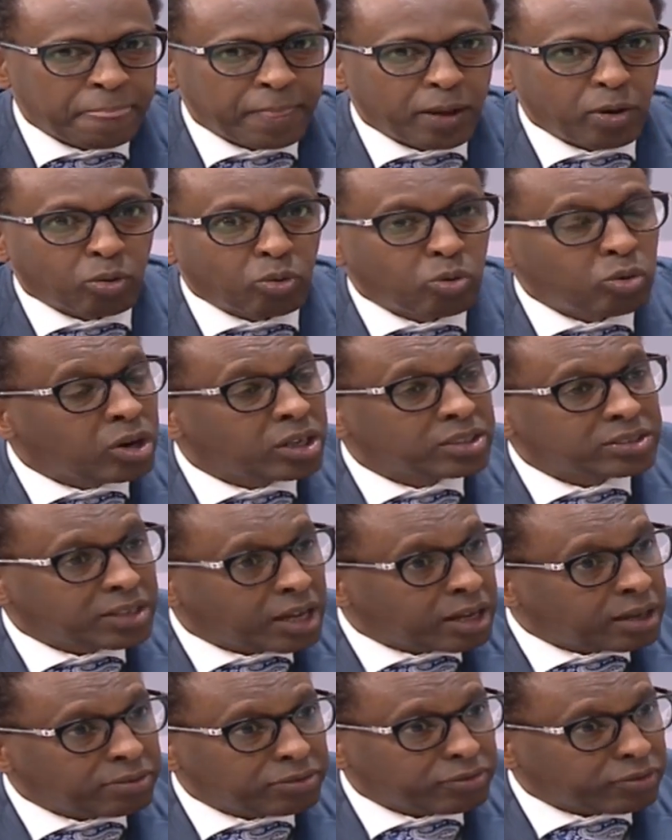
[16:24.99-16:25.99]
Ekuru has
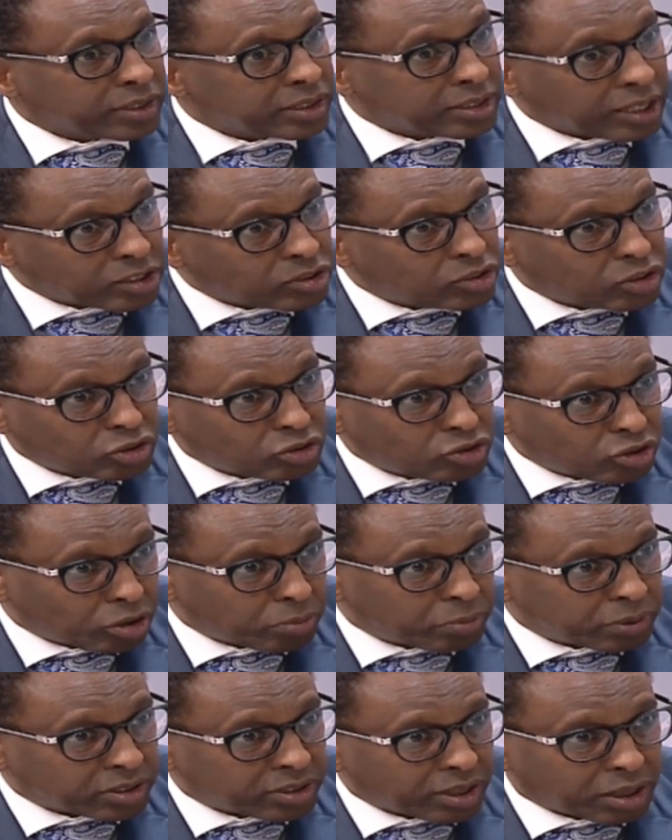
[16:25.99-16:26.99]
done a fantastic
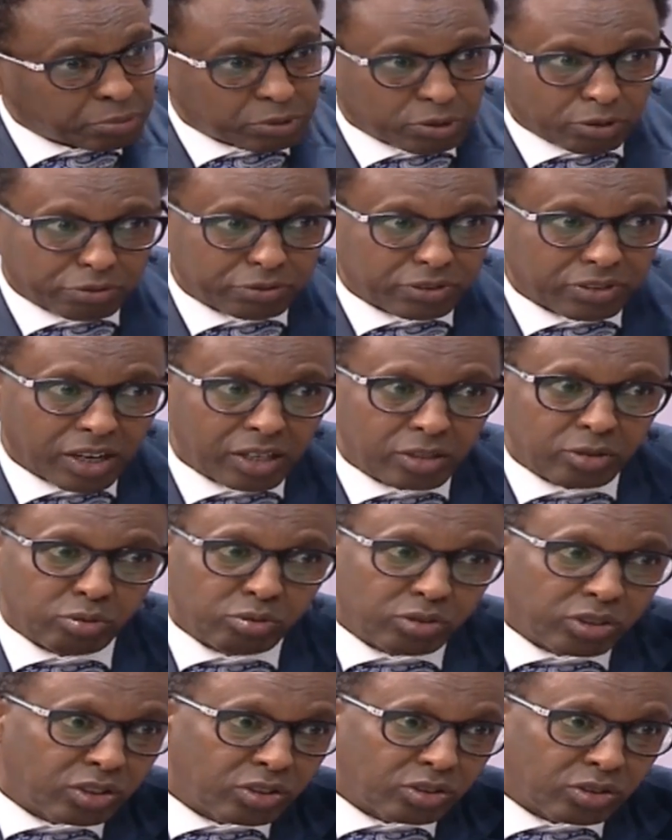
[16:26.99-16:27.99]
job in terms of trying
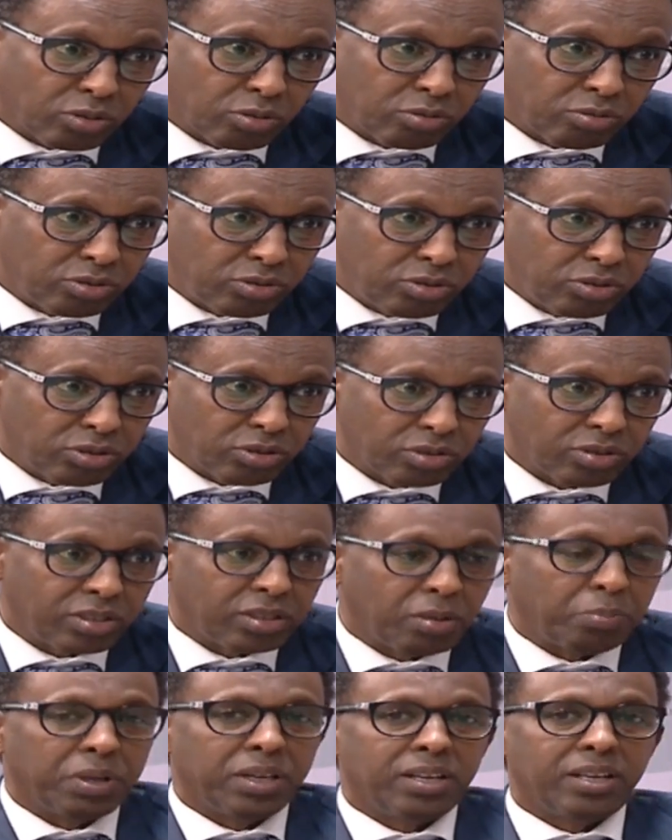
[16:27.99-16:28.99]
to change the
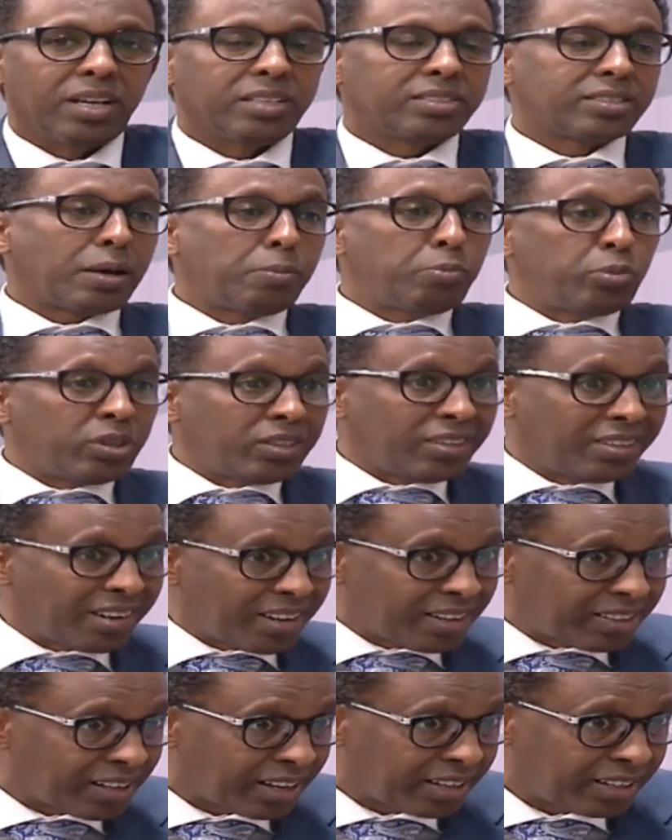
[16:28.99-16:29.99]
constitution. I mean, he has come with
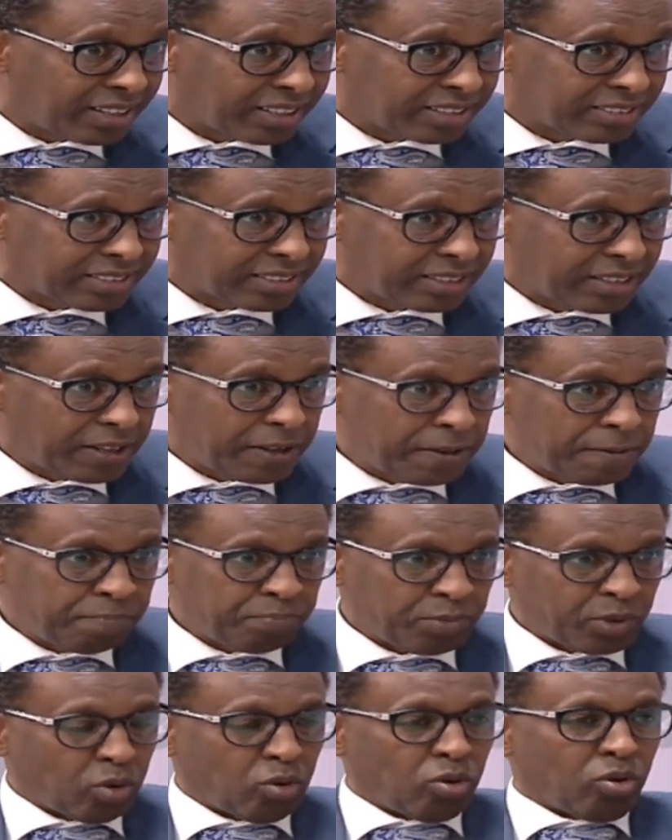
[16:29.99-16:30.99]
great ideas
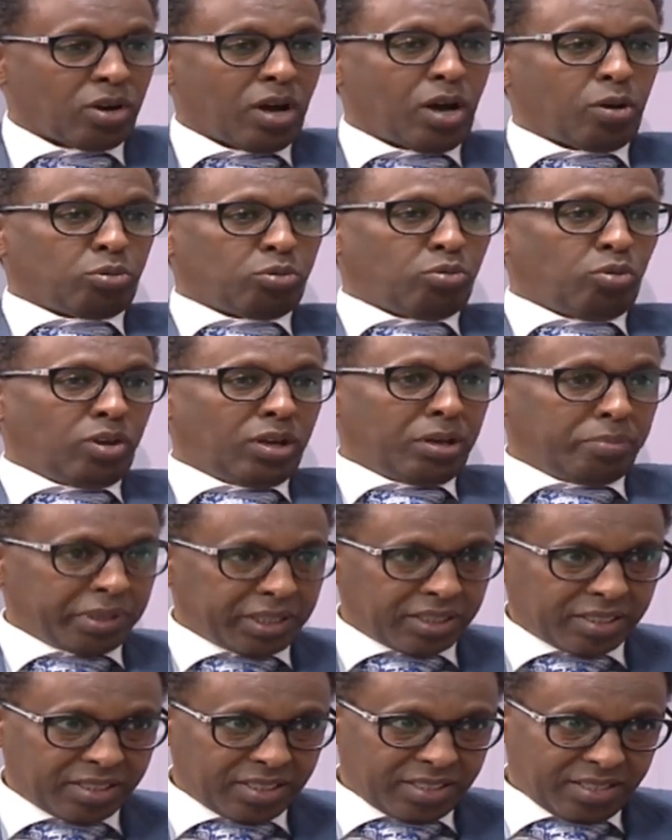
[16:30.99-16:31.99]
on how to
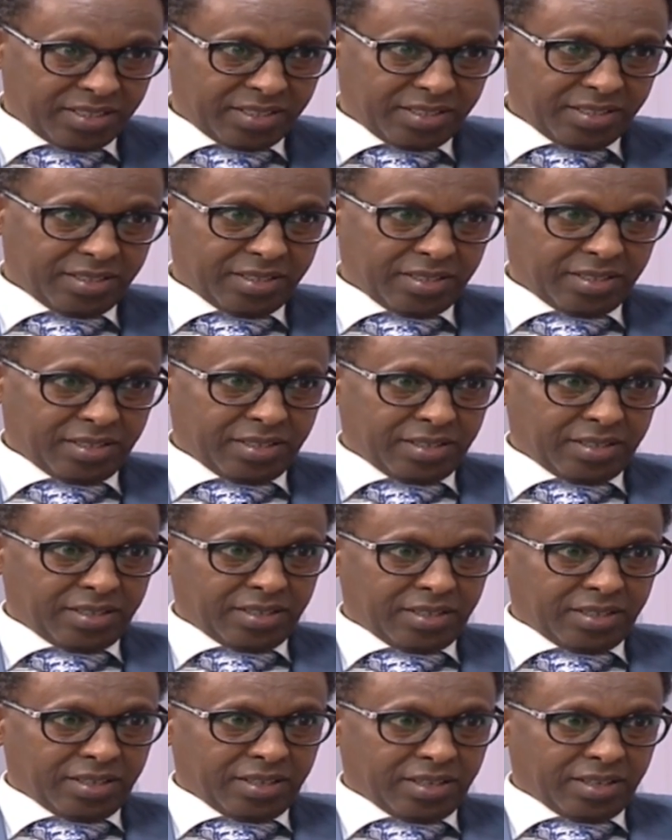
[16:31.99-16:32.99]
limit.
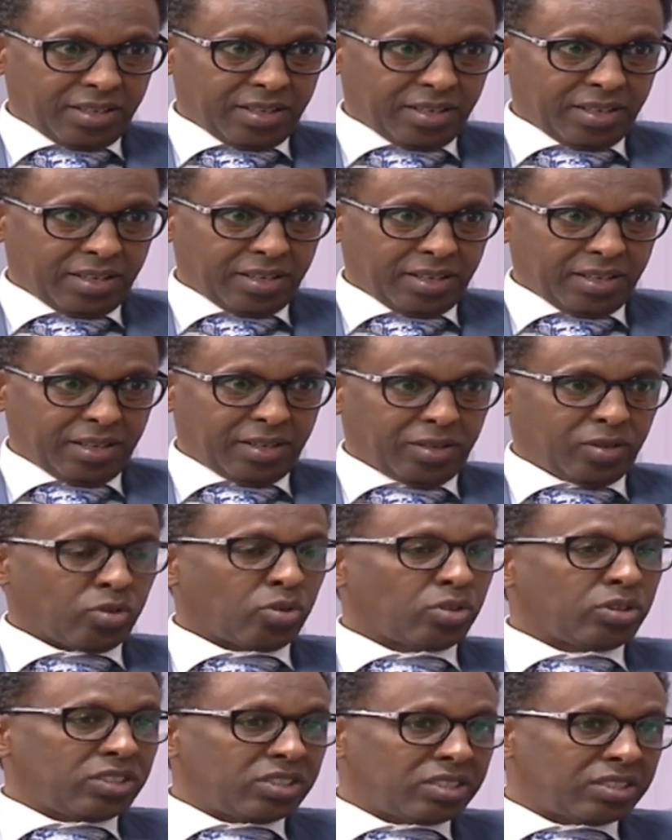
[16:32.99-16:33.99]
Uh, you
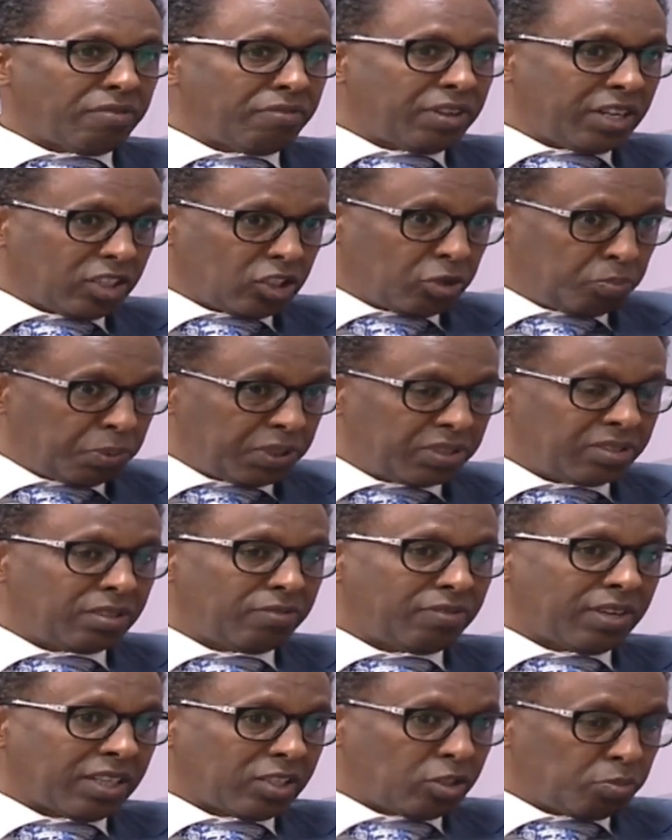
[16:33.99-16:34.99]
know, this is a very
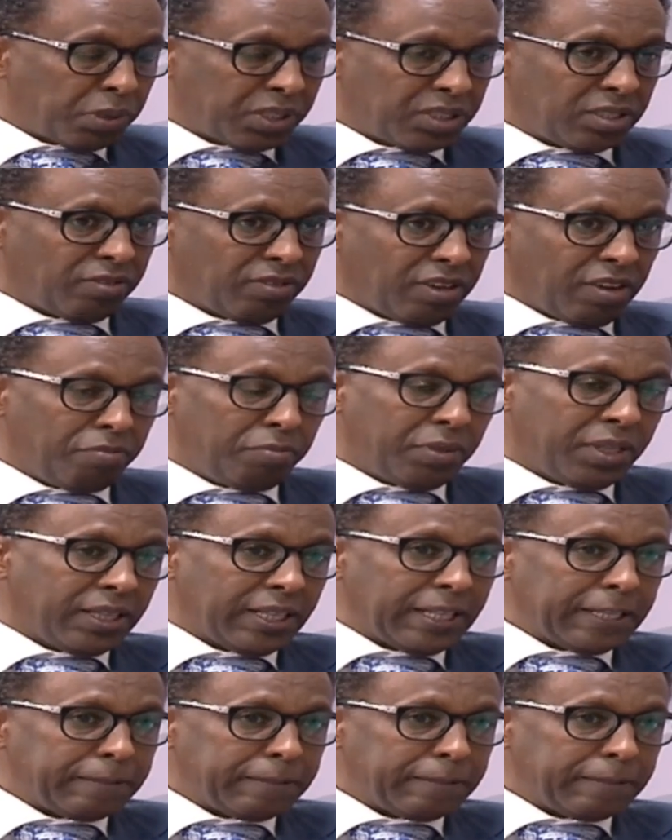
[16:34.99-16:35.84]
expensive and expansive government.